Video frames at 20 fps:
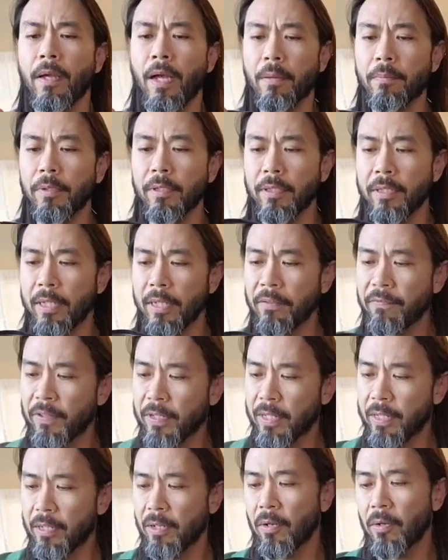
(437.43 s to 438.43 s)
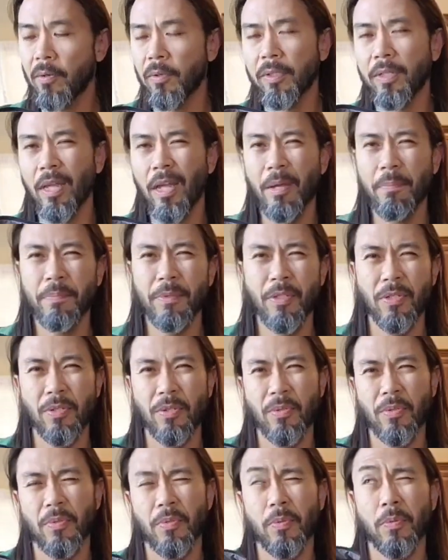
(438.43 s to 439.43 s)
I believe it can hold up
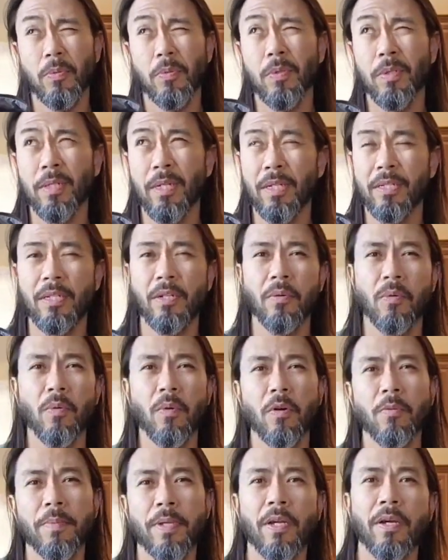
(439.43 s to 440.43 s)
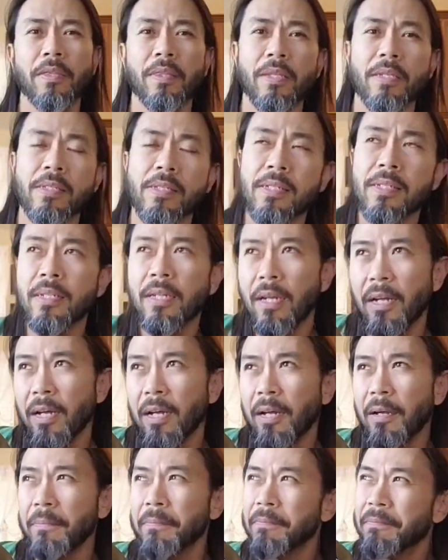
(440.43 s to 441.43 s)
to, and don't quote me on this,
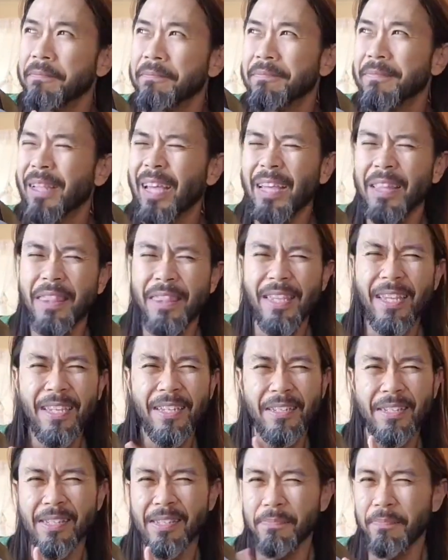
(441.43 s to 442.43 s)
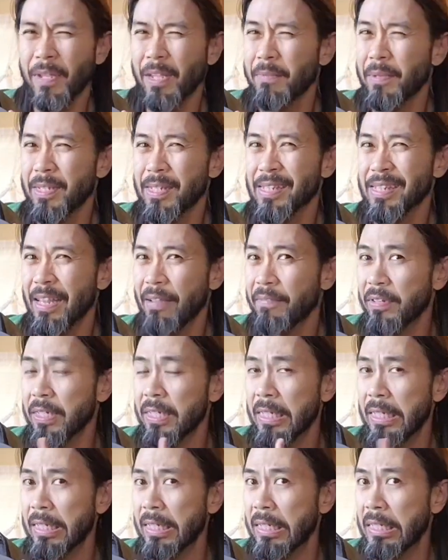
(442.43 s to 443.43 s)
I think it's maybe a
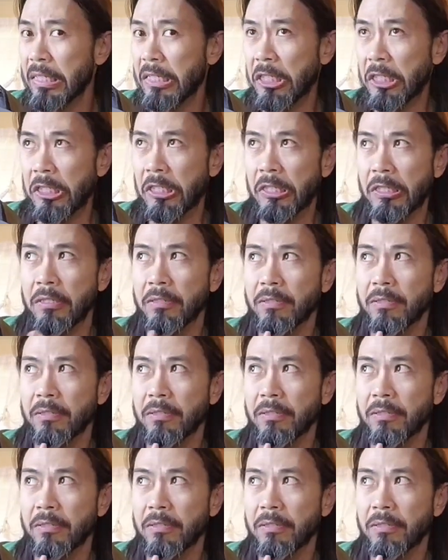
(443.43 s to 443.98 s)
17-inch,